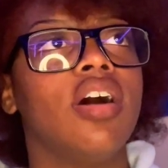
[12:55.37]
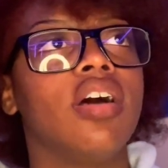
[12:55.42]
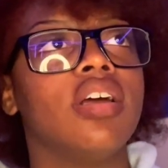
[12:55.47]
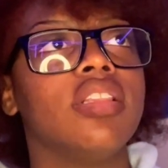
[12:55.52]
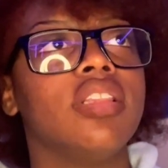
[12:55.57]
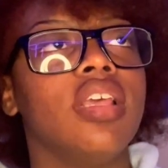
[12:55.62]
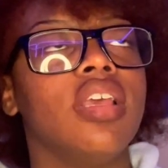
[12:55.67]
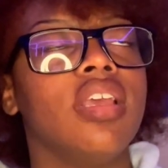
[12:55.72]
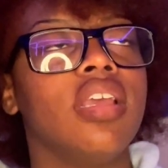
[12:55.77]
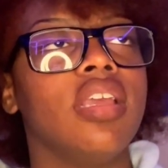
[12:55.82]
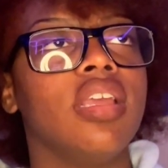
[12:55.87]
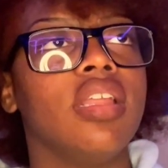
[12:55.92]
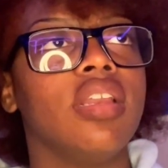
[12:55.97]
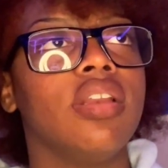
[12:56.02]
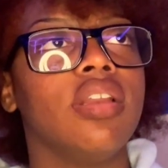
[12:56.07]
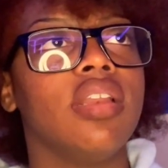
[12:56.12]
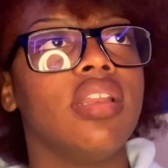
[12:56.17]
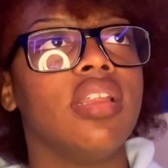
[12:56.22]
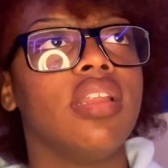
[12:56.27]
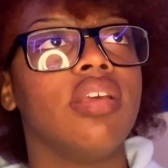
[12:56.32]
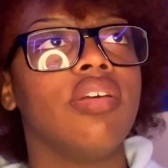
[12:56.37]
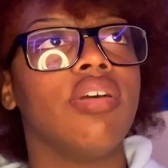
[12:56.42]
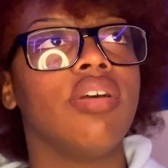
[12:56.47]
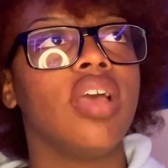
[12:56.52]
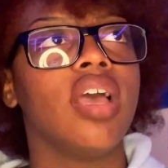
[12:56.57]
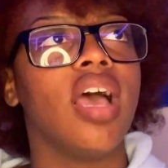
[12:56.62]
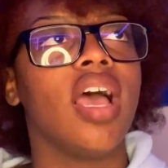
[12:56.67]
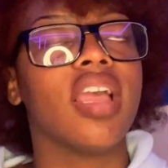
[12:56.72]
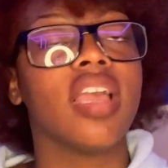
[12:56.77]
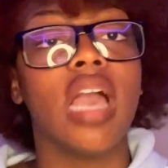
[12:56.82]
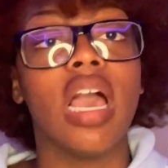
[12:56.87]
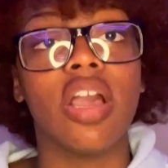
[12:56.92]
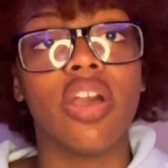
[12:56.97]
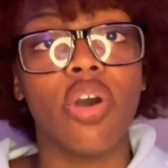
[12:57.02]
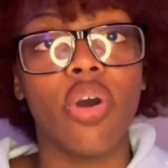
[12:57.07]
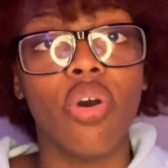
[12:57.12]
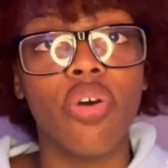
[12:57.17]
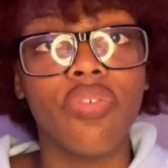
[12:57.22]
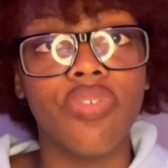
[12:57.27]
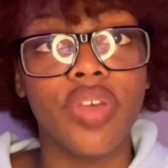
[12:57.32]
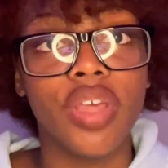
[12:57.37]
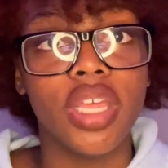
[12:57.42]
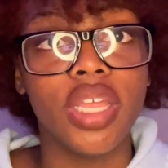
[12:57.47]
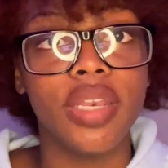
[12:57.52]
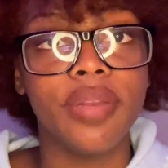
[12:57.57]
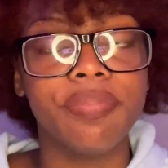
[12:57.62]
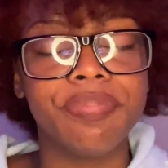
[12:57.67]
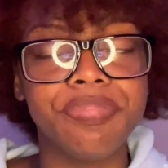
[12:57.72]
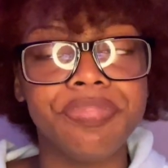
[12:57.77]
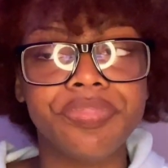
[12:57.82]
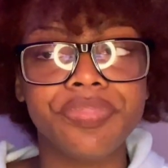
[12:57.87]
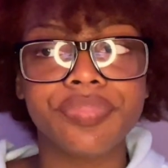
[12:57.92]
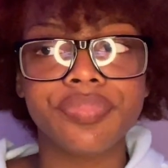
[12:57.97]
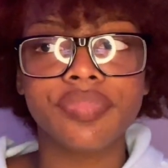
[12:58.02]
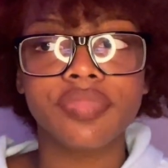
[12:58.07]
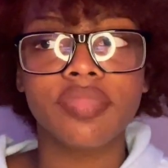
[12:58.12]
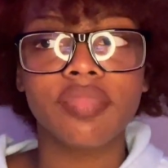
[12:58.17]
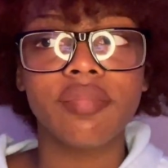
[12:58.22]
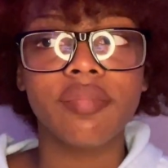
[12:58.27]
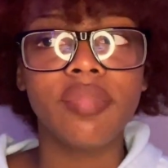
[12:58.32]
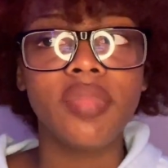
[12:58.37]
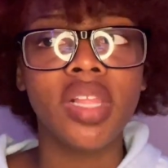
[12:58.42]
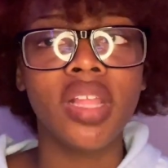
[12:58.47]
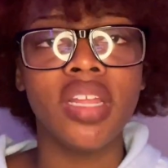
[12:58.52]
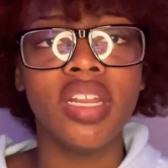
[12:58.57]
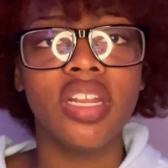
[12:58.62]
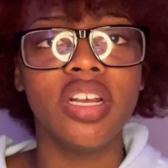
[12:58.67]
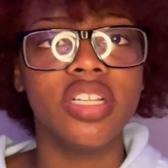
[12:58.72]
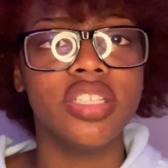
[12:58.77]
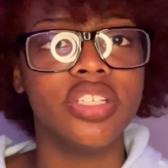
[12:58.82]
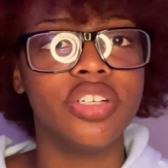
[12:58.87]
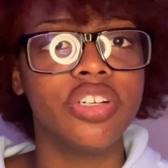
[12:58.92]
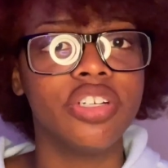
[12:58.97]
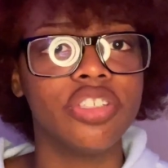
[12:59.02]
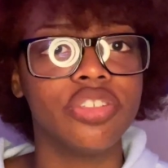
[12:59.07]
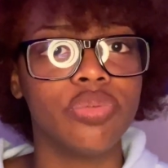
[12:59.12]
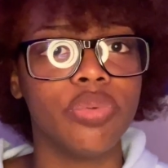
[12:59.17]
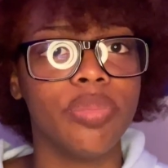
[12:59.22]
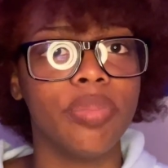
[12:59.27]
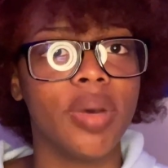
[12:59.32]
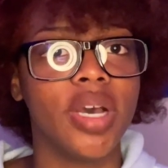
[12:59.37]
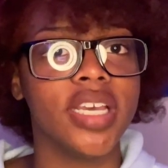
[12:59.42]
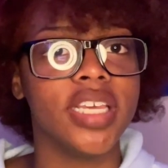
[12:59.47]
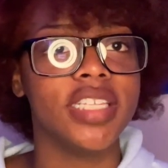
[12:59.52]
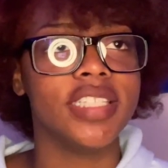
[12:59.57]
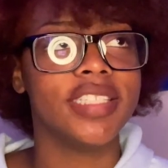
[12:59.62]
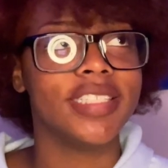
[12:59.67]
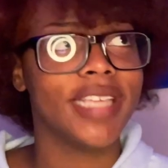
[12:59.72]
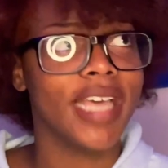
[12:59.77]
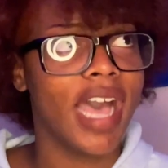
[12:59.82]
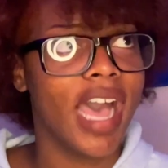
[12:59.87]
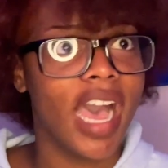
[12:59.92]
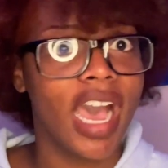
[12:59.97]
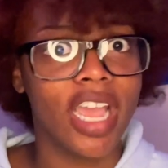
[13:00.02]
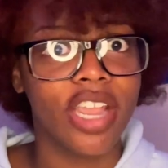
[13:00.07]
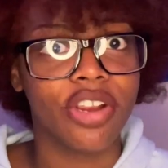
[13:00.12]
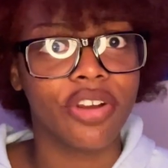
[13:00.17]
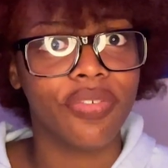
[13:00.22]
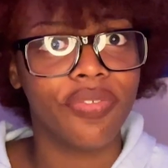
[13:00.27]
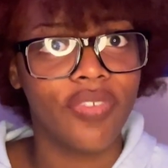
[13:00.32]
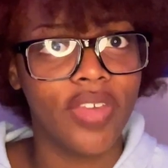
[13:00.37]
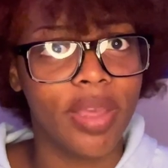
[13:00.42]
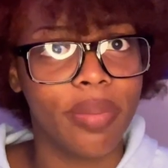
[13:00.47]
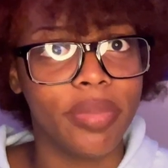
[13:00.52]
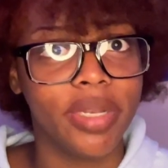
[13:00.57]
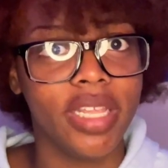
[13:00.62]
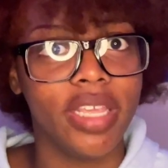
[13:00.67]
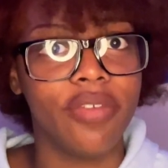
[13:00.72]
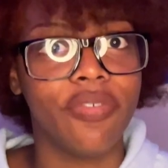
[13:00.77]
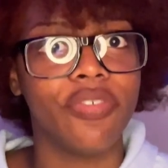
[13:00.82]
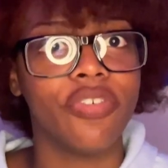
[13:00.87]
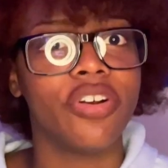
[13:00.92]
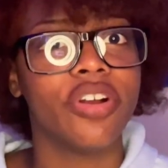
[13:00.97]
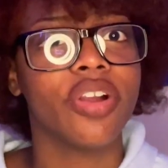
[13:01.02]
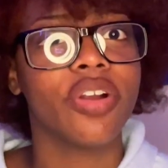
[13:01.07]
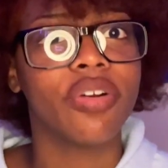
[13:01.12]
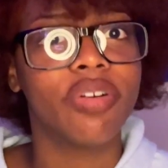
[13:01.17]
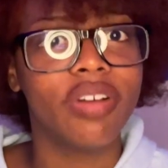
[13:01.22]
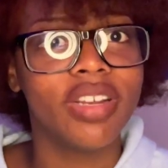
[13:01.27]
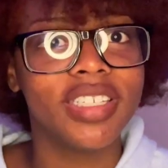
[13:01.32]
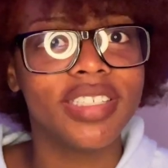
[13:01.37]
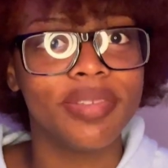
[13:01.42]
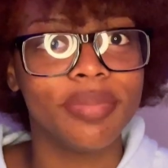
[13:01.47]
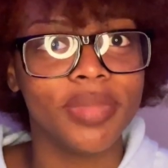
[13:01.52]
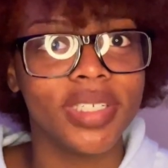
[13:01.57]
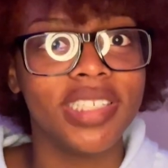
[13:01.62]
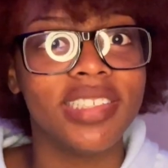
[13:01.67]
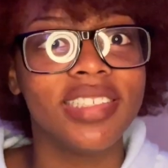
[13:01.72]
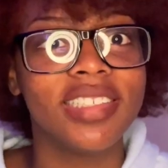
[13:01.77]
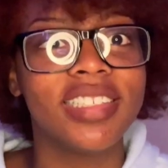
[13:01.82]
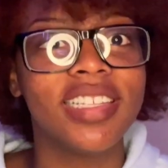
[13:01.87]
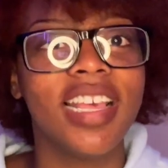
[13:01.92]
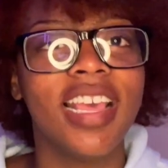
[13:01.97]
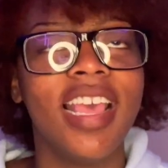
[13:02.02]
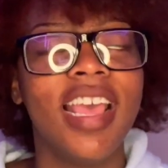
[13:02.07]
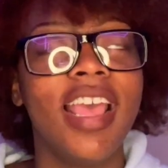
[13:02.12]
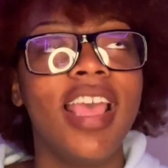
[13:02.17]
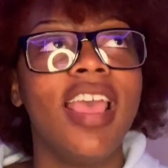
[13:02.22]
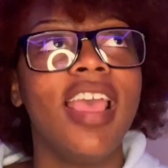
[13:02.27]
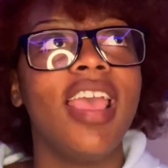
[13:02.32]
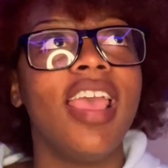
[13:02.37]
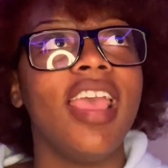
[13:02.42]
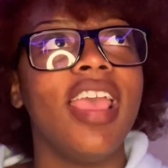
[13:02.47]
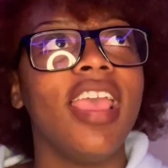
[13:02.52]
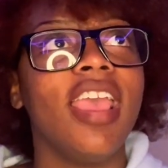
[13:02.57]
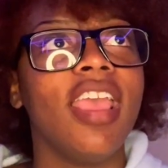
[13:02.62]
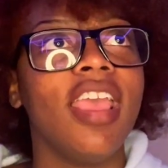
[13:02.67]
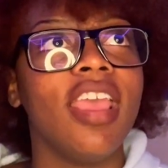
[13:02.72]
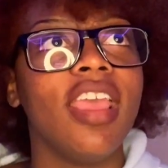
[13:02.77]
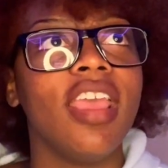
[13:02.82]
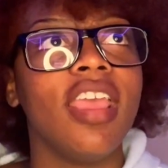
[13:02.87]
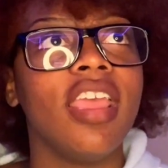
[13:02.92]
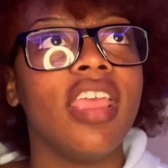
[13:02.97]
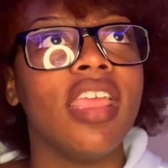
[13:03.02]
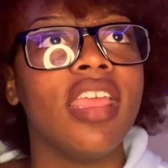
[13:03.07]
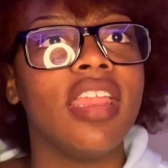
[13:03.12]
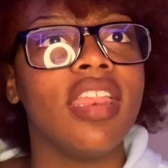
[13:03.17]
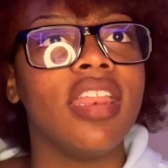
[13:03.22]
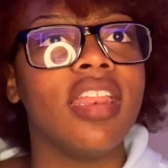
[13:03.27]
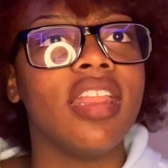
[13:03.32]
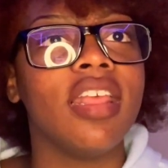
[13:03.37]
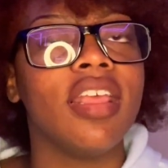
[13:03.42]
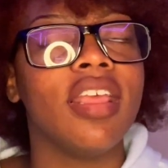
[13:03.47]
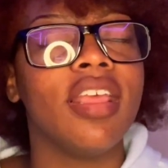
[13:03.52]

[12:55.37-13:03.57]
Then I got COVID in Honduras with my entire family for Christmas. And